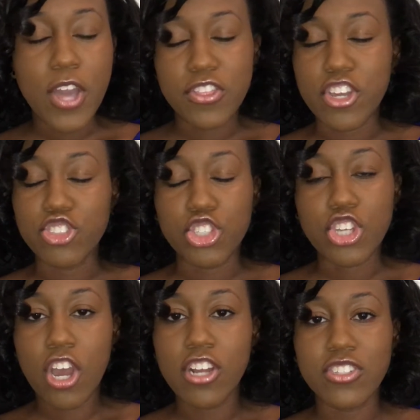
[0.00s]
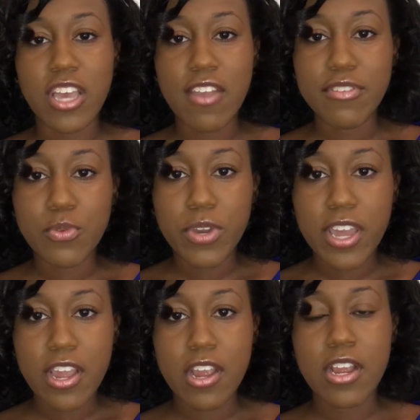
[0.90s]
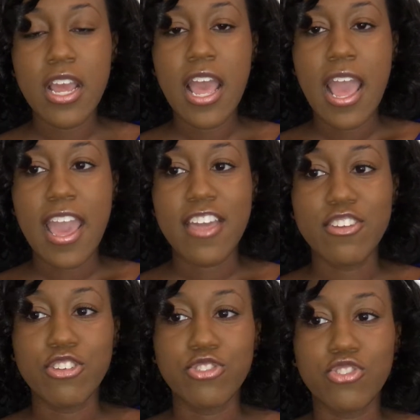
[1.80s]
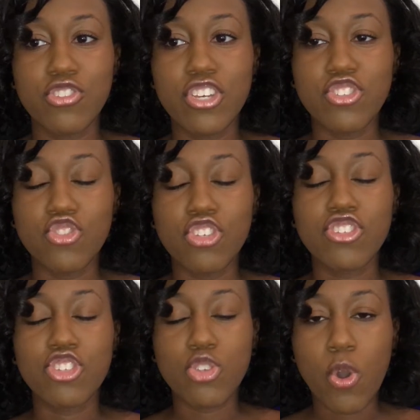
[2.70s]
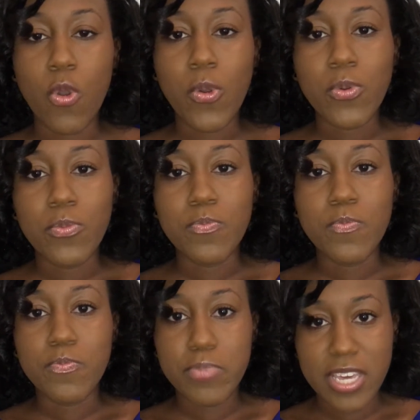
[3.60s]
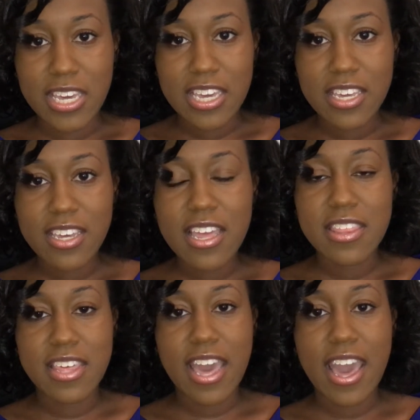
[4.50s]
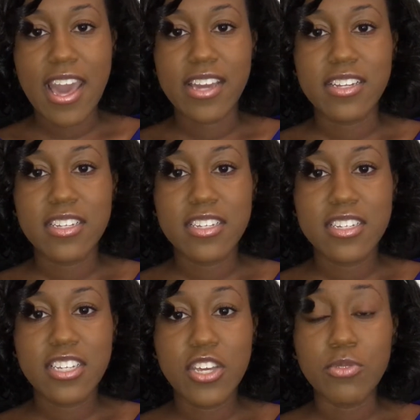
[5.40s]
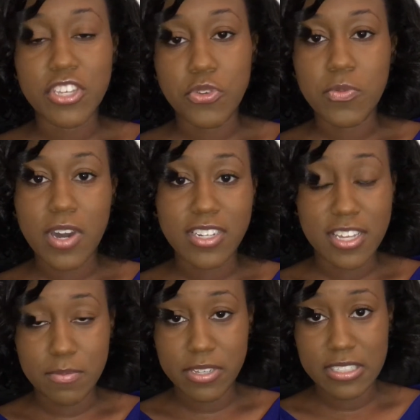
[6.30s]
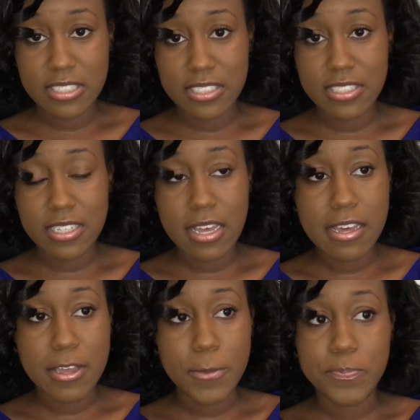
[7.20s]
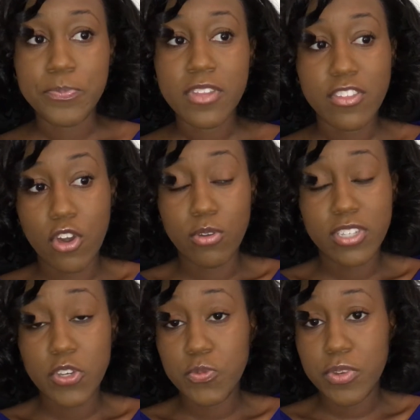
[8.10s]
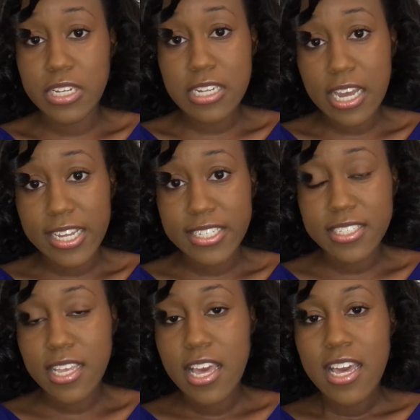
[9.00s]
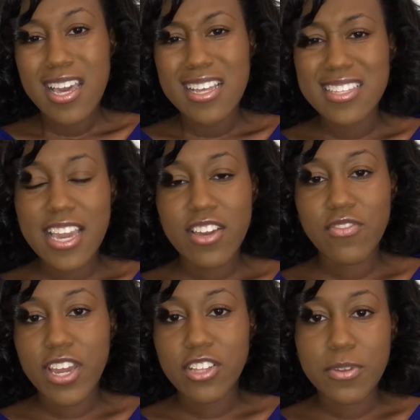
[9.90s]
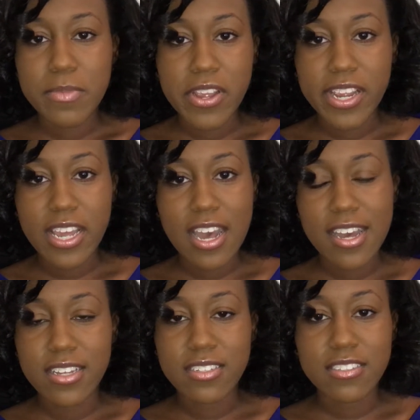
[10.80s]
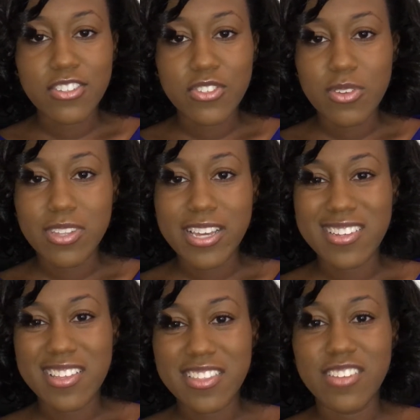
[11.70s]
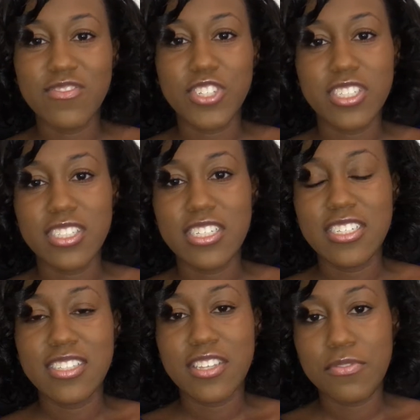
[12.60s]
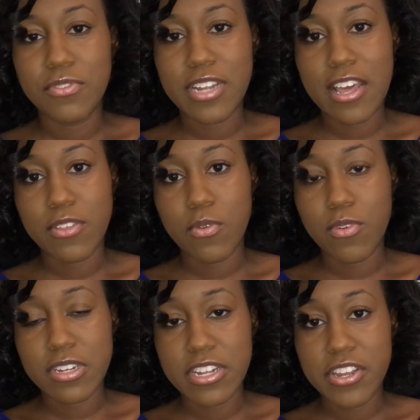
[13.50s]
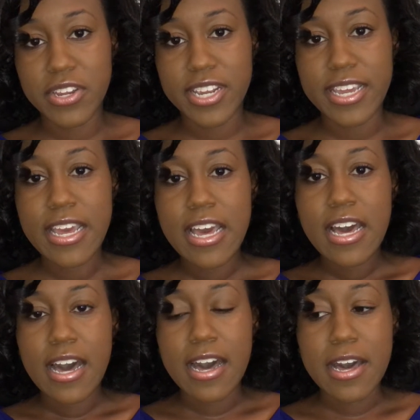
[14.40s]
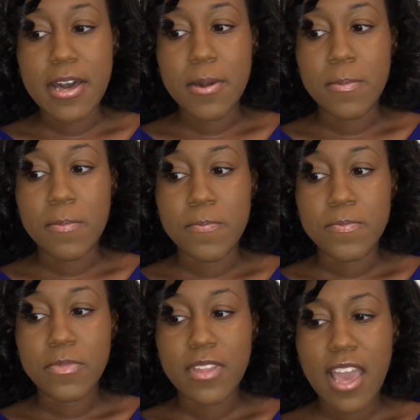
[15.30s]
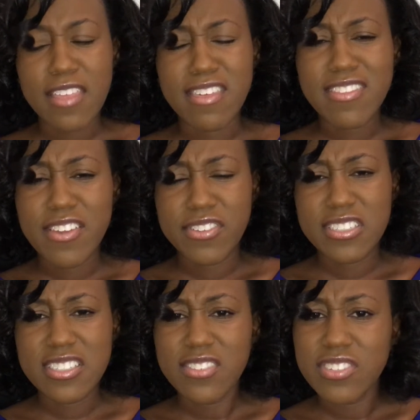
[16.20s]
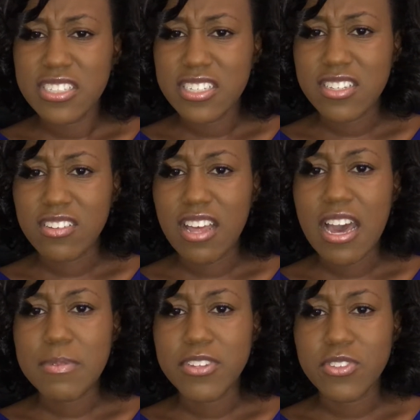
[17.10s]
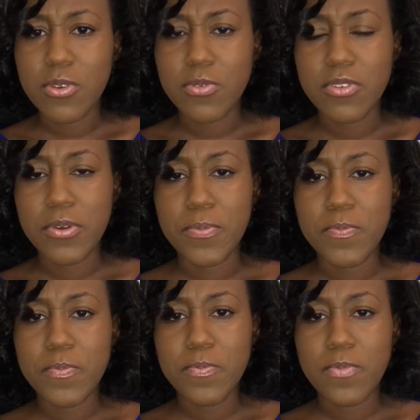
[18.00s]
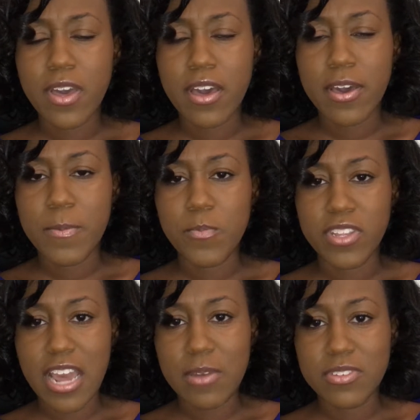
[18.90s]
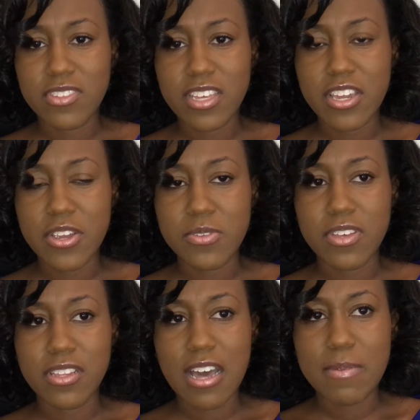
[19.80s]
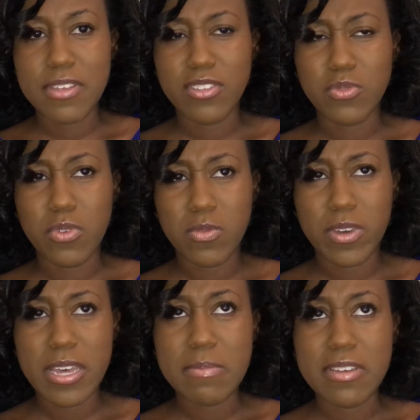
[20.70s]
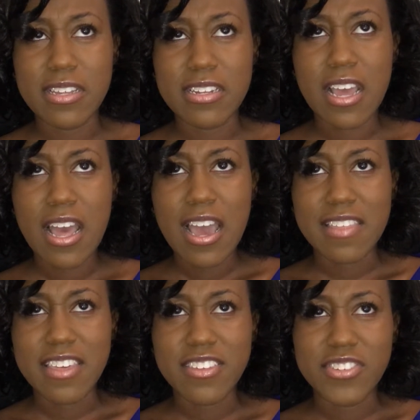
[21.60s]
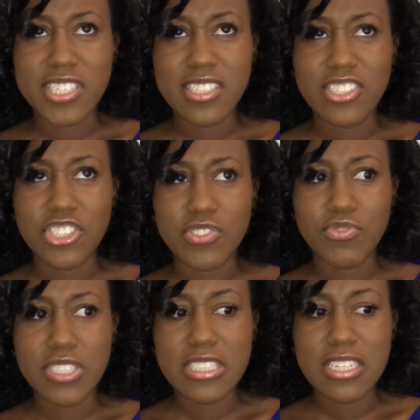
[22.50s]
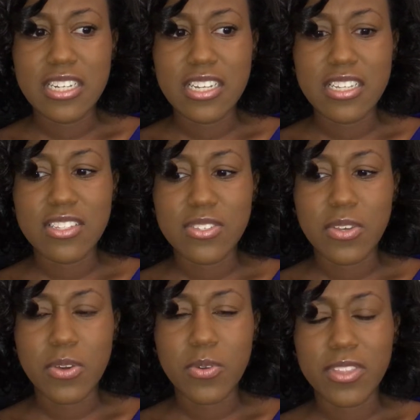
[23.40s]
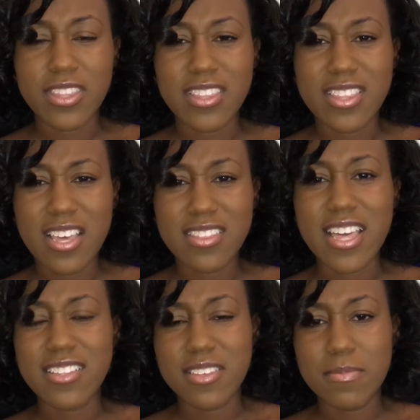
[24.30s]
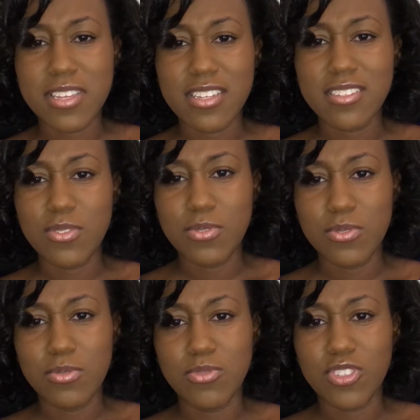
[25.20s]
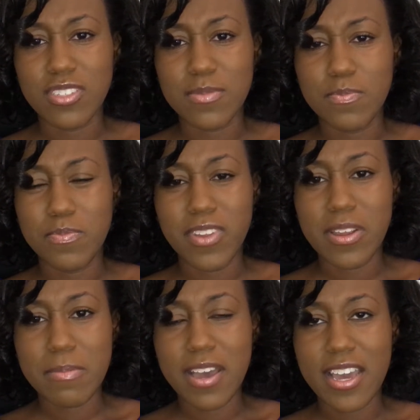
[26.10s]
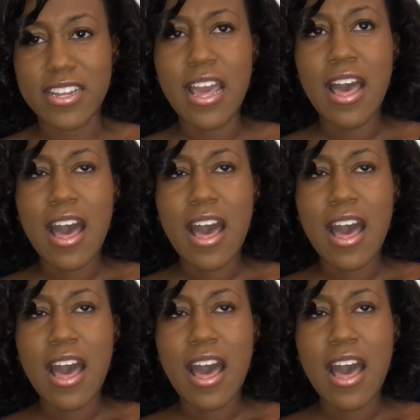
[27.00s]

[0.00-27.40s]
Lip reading: there are just cars everywhere, and it's just so big that it'll take you a while to get places. The hotel's pretty nice. It's like a regular Marriott, so like nothing really different out of the ordinary. I think they recently redid their lobby, so the when I was there, the lobby looked one way, but I think they recently just redid it, so that's something to just bear in mind.